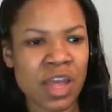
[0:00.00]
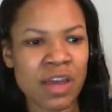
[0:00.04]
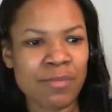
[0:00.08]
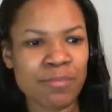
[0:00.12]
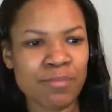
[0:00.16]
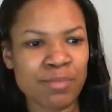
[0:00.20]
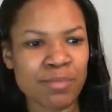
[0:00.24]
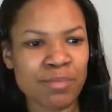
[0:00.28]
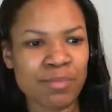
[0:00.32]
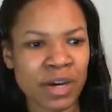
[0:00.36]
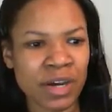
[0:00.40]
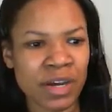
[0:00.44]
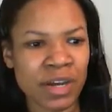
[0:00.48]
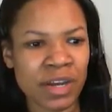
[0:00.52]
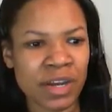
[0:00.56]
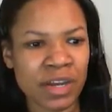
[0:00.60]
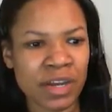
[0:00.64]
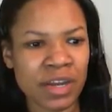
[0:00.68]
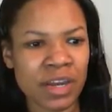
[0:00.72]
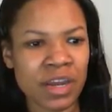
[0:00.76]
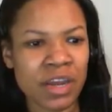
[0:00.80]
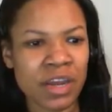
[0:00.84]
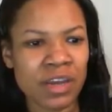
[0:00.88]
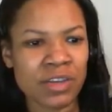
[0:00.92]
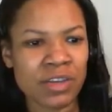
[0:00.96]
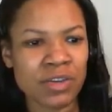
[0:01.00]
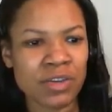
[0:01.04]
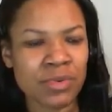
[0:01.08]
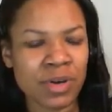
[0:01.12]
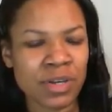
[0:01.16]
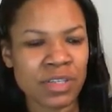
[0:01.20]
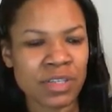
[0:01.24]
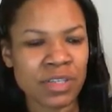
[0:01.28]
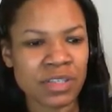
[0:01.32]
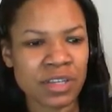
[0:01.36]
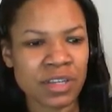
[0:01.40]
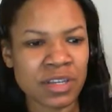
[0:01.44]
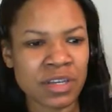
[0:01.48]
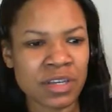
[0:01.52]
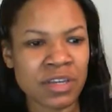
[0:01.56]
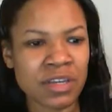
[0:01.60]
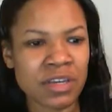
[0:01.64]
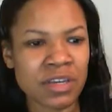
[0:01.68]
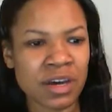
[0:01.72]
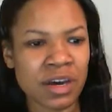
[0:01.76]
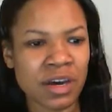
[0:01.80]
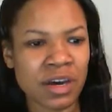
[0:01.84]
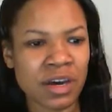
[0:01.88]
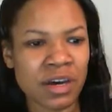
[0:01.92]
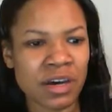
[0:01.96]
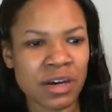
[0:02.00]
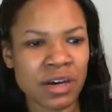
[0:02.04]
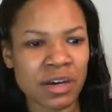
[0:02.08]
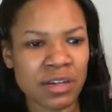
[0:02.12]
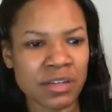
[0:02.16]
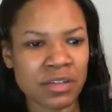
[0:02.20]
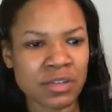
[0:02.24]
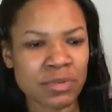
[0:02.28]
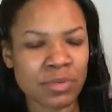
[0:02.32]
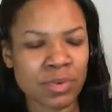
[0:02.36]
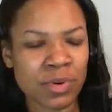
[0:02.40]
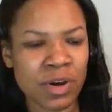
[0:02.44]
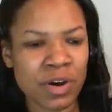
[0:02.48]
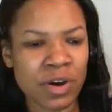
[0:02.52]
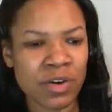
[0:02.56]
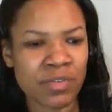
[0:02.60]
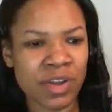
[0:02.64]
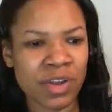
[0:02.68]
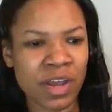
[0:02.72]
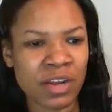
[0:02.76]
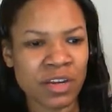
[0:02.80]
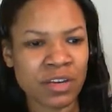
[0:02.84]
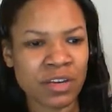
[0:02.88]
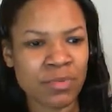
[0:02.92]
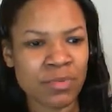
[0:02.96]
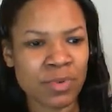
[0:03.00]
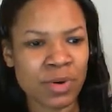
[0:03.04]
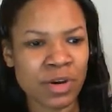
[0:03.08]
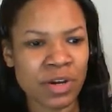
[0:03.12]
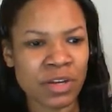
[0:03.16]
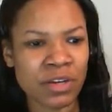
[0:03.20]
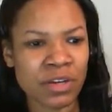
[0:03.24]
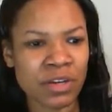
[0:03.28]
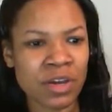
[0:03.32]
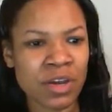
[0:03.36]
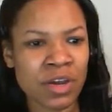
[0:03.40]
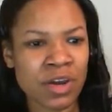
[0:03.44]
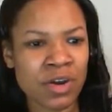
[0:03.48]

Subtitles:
But U.S.C. 1291,